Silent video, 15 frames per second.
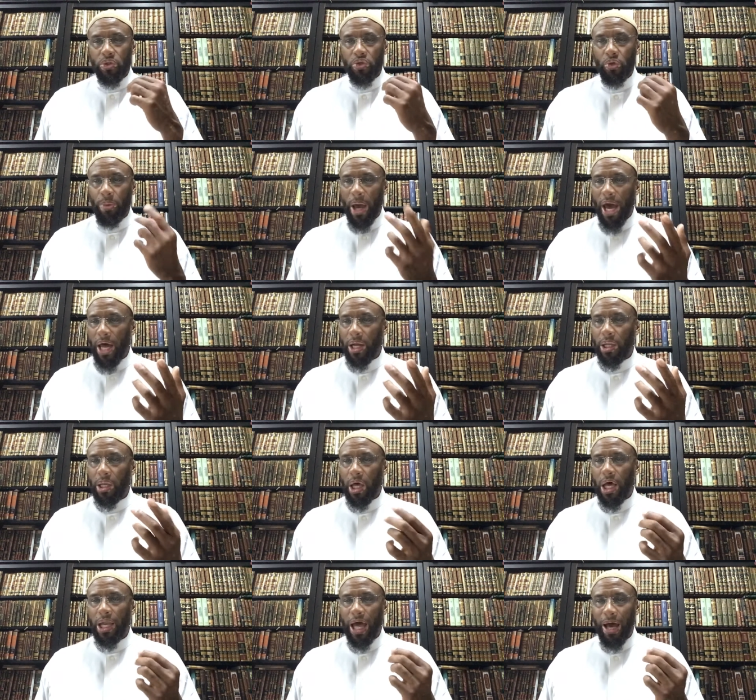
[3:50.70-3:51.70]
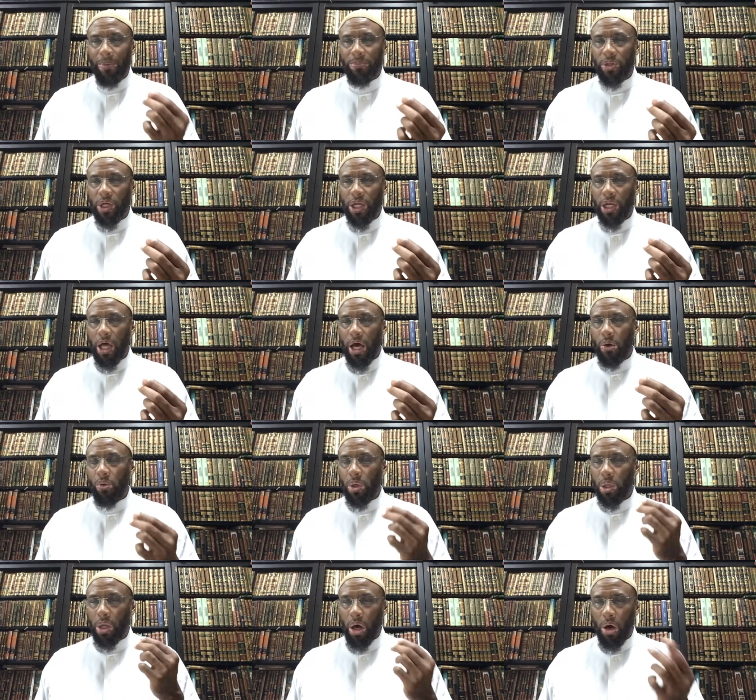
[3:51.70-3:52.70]
Subhanallah, Alhamdulillah,
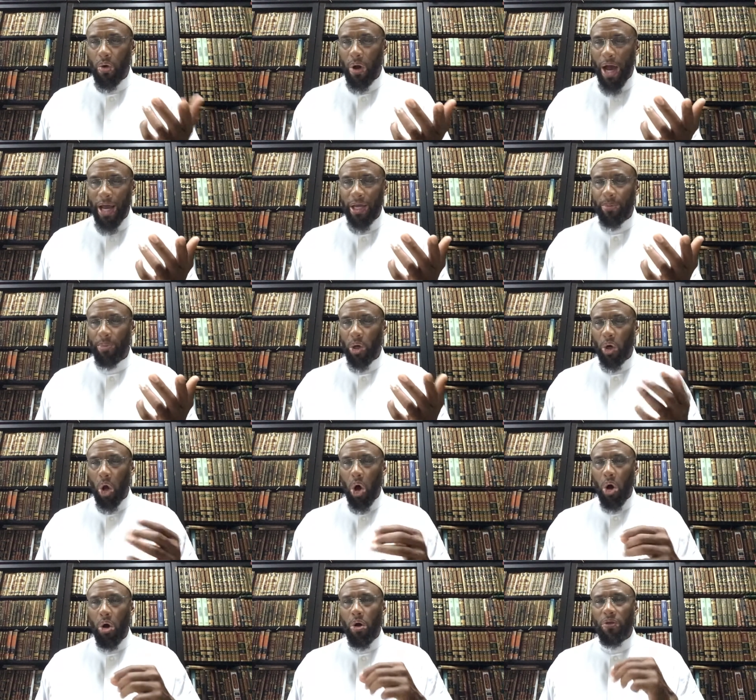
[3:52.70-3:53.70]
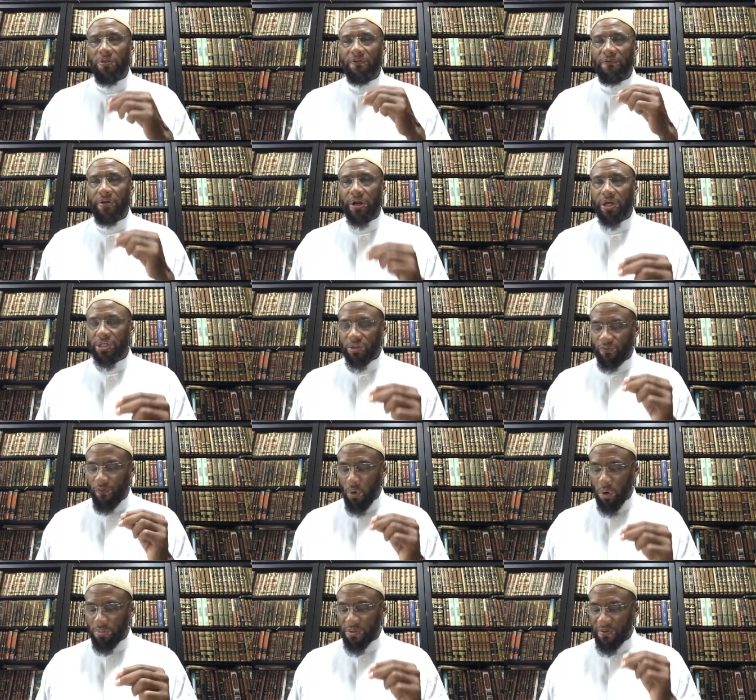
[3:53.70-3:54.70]
Wallahu Akbar, all the various
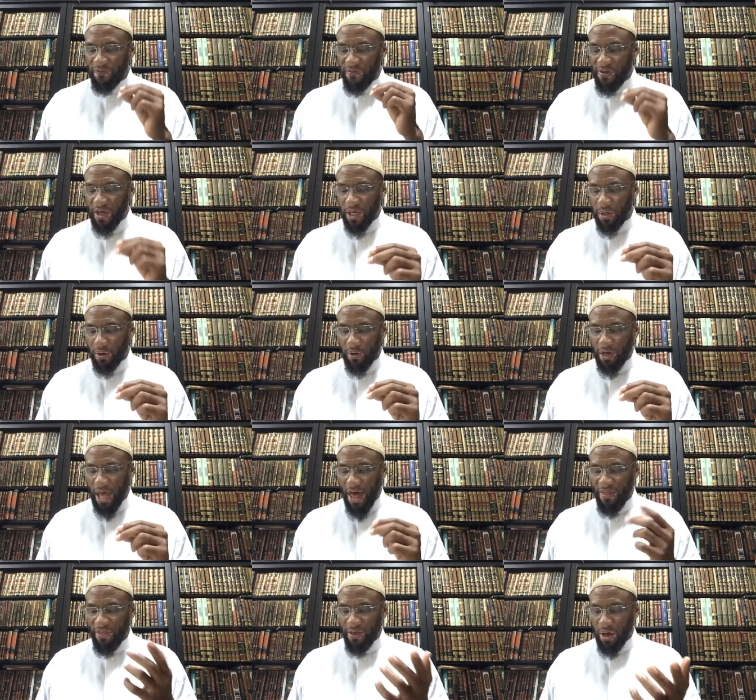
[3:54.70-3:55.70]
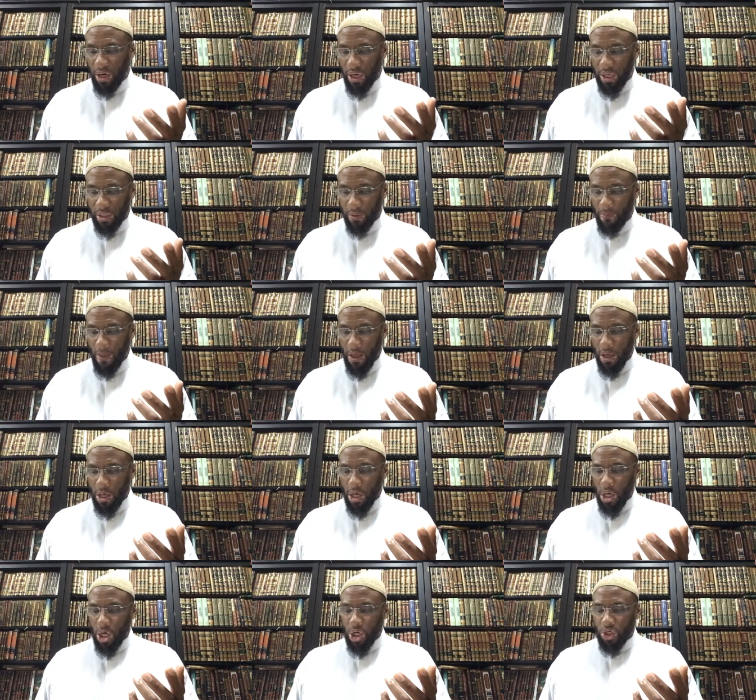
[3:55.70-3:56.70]
forms of dhikr and adhkar,
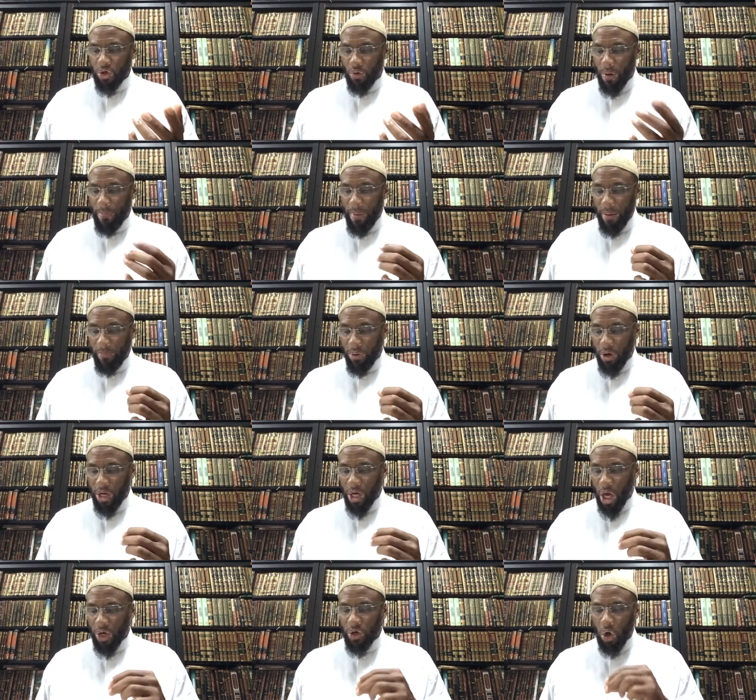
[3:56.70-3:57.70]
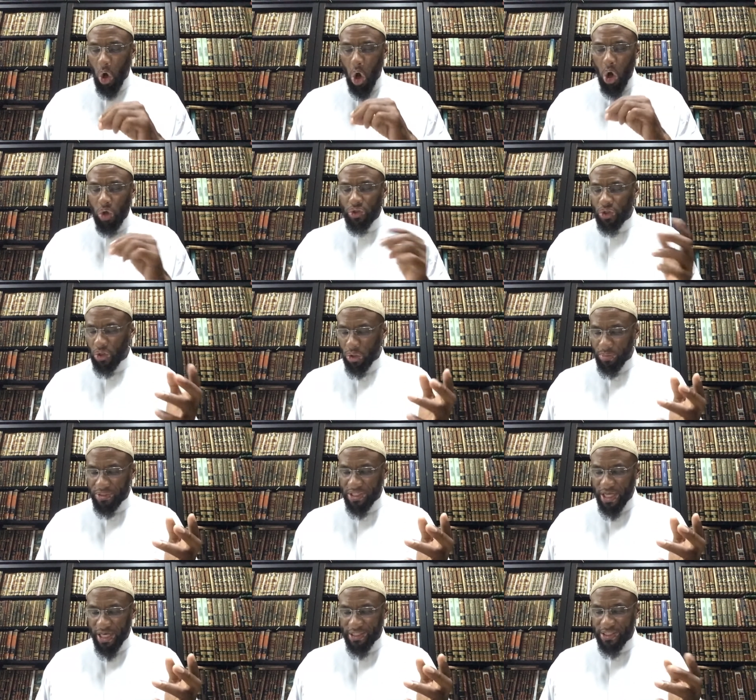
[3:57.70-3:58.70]
to remember it under all
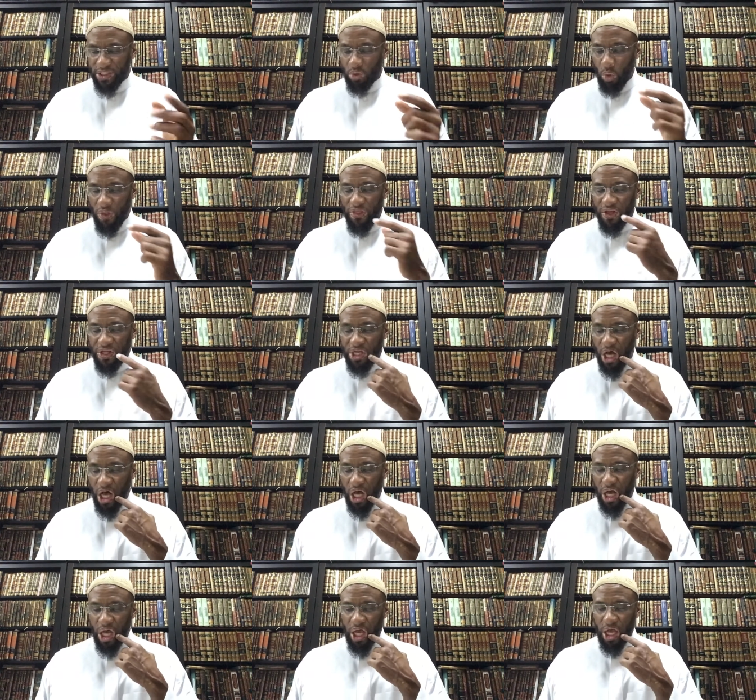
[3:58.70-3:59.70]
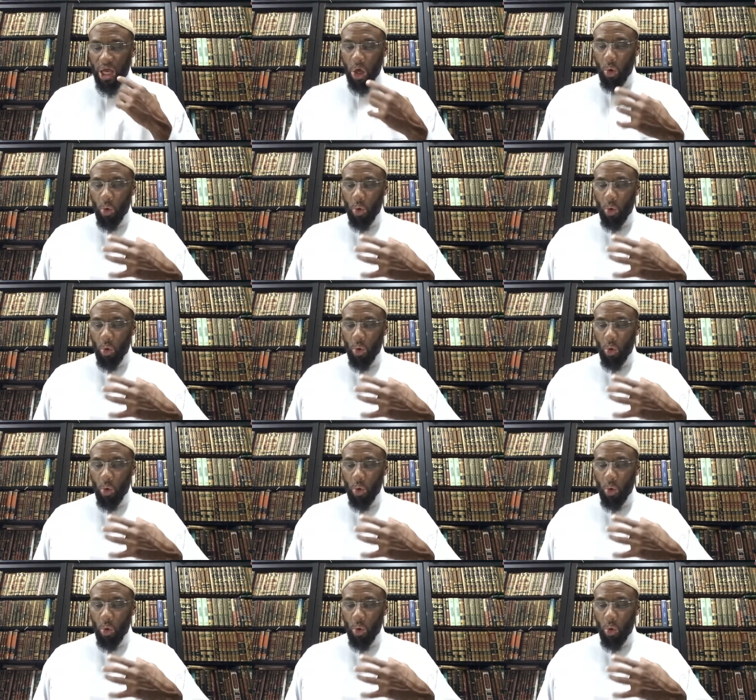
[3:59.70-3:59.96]
circumstances, with the tongue,